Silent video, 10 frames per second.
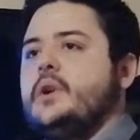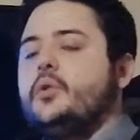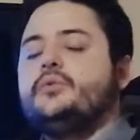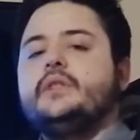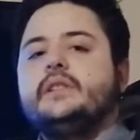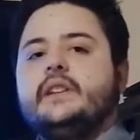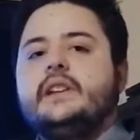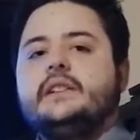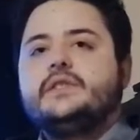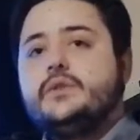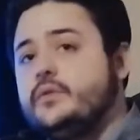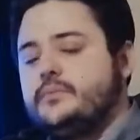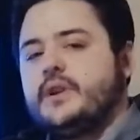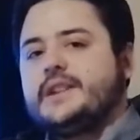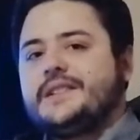hopefully leading to the
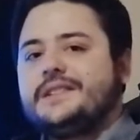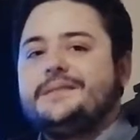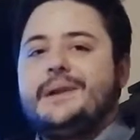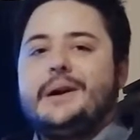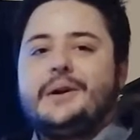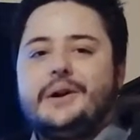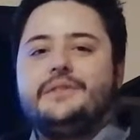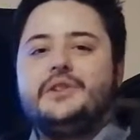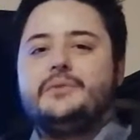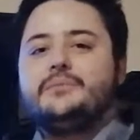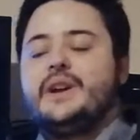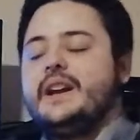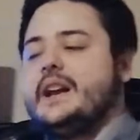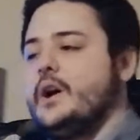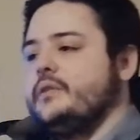processing power of the human
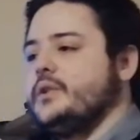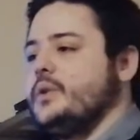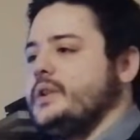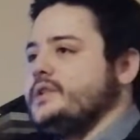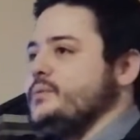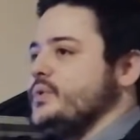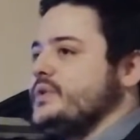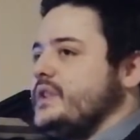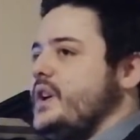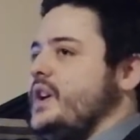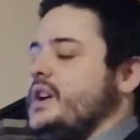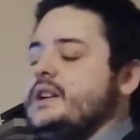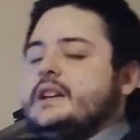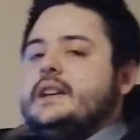brain. However, according to Moore's law,